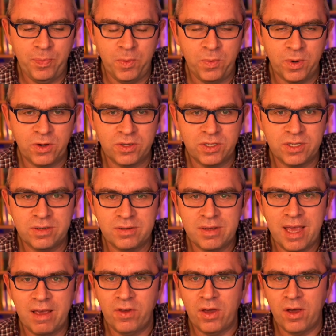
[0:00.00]
We're going
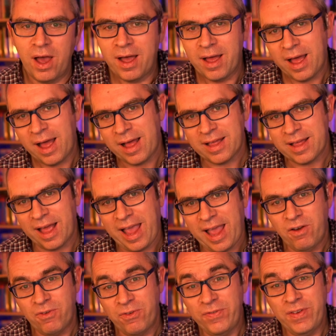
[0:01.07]
to give you a
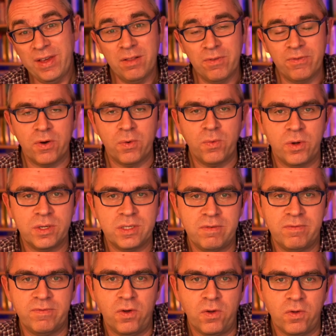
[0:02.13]
kind of feel for
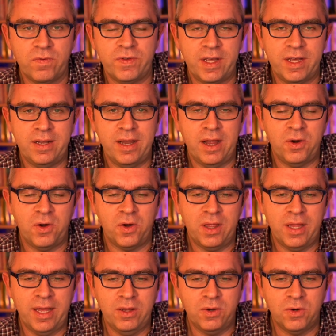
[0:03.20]
what's involved in our
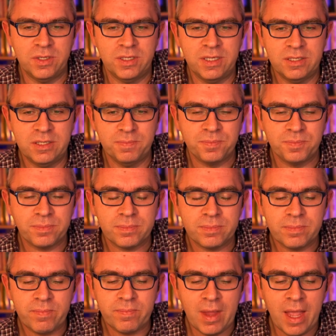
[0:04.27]
online courses.
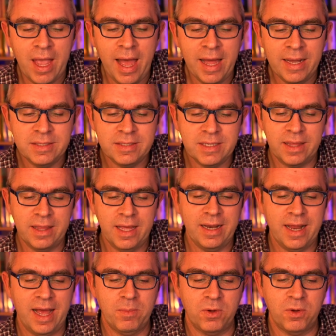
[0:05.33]
And
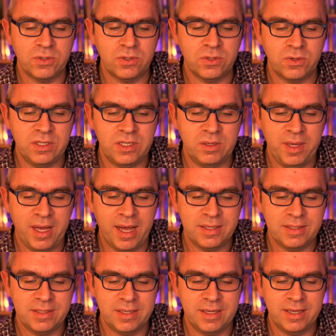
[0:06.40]
then I'm also going to be
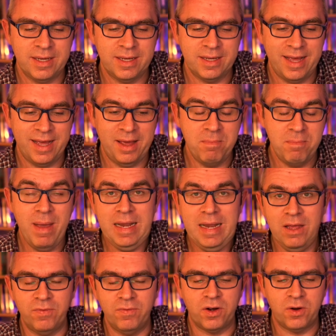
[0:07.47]
answering
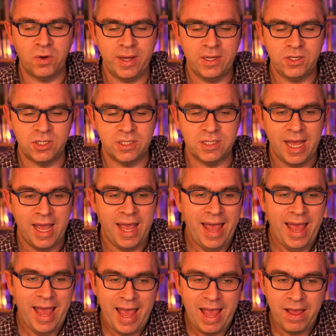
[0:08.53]
many of your questions.
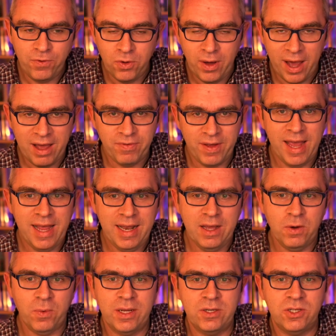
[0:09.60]
If you have
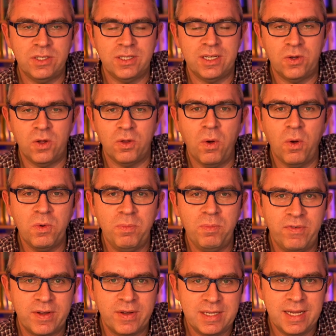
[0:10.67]
any questions at all, what
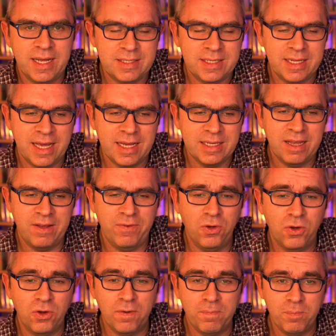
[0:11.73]
would be fantastic is
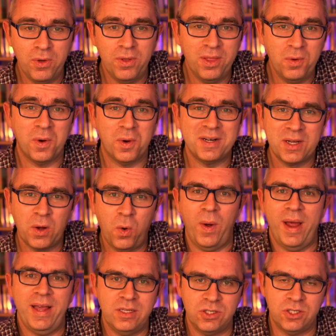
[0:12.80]
if you could put the word
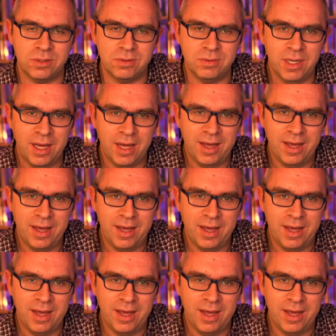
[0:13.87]
question